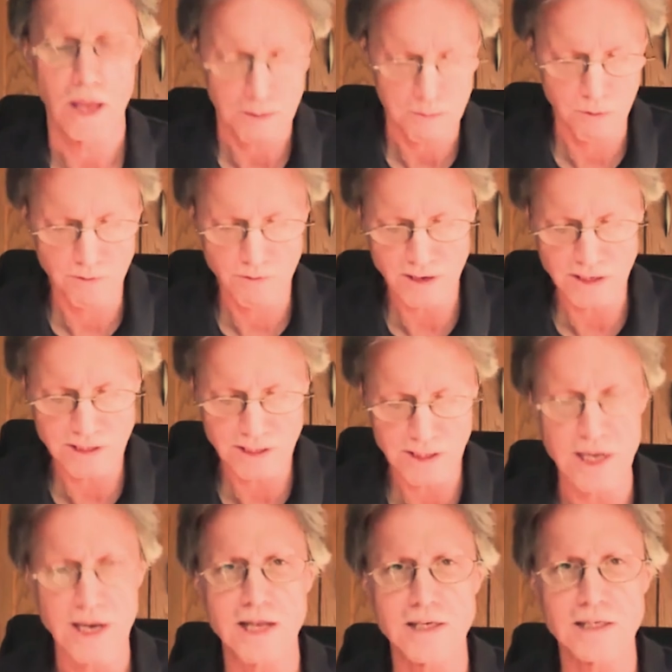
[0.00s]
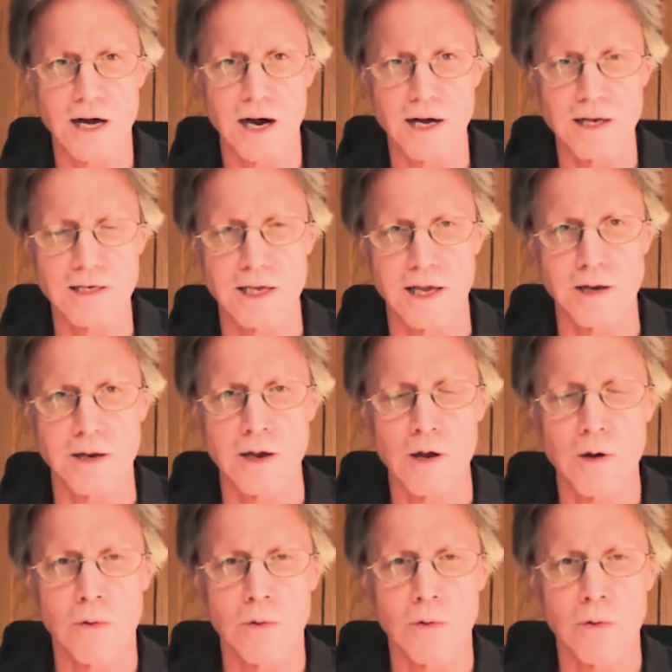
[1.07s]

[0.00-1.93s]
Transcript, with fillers: And moving into today's content,